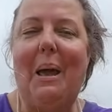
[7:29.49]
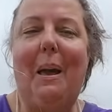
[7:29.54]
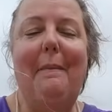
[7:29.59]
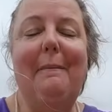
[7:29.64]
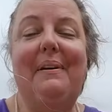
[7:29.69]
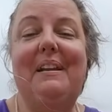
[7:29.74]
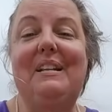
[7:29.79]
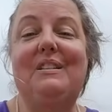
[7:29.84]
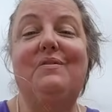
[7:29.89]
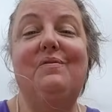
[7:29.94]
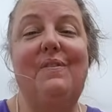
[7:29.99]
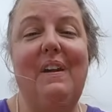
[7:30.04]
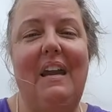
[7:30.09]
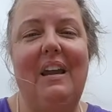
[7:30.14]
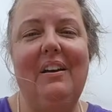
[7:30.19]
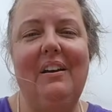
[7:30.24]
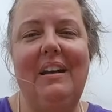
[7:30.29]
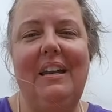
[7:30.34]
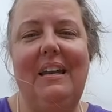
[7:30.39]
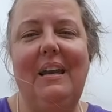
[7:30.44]
but it's
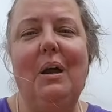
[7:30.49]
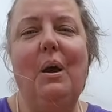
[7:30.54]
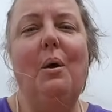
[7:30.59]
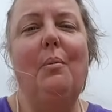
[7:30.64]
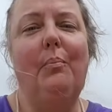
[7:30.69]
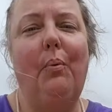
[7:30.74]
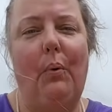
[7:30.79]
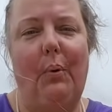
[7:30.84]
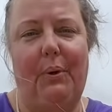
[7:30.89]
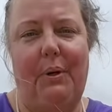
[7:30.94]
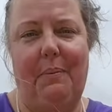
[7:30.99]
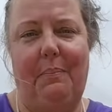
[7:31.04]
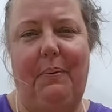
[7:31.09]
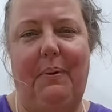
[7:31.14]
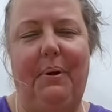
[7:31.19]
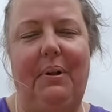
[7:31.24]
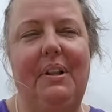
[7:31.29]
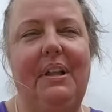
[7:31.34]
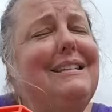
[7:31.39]
very portable.